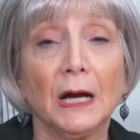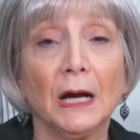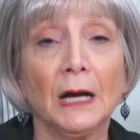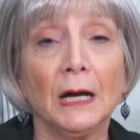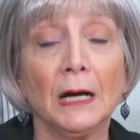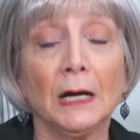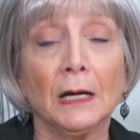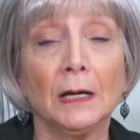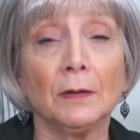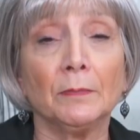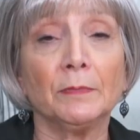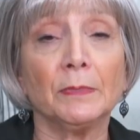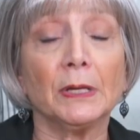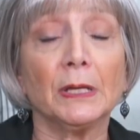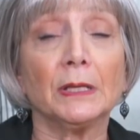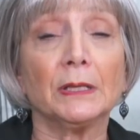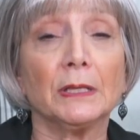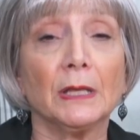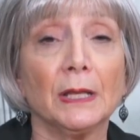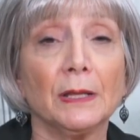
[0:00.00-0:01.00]
um,
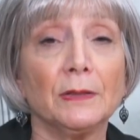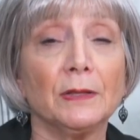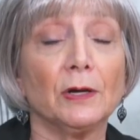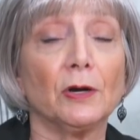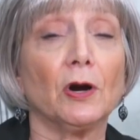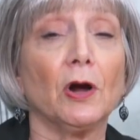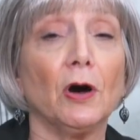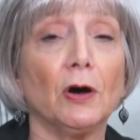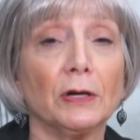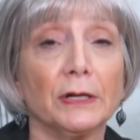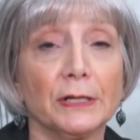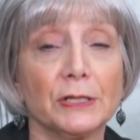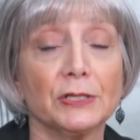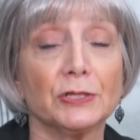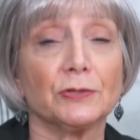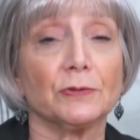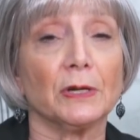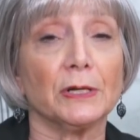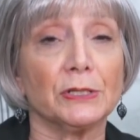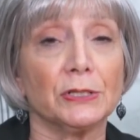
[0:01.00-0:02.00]
then they're all going
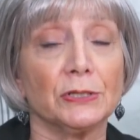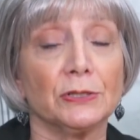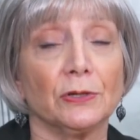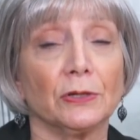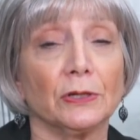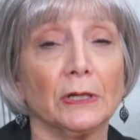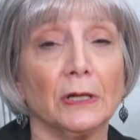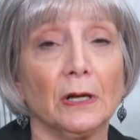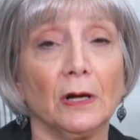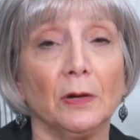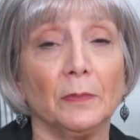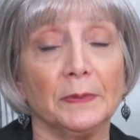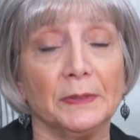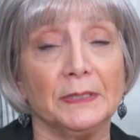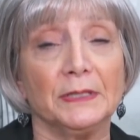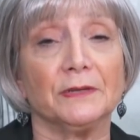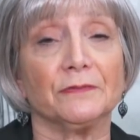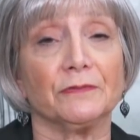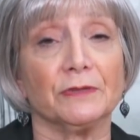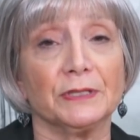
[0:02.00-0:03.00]
to stretch and they're going to all
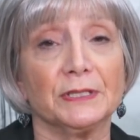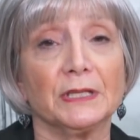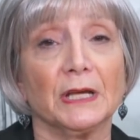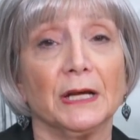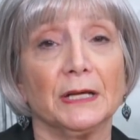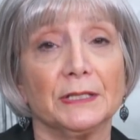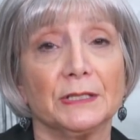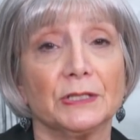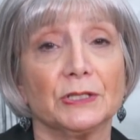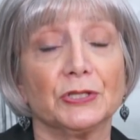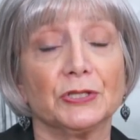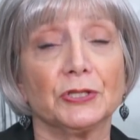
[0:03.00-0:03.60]
be different sizes.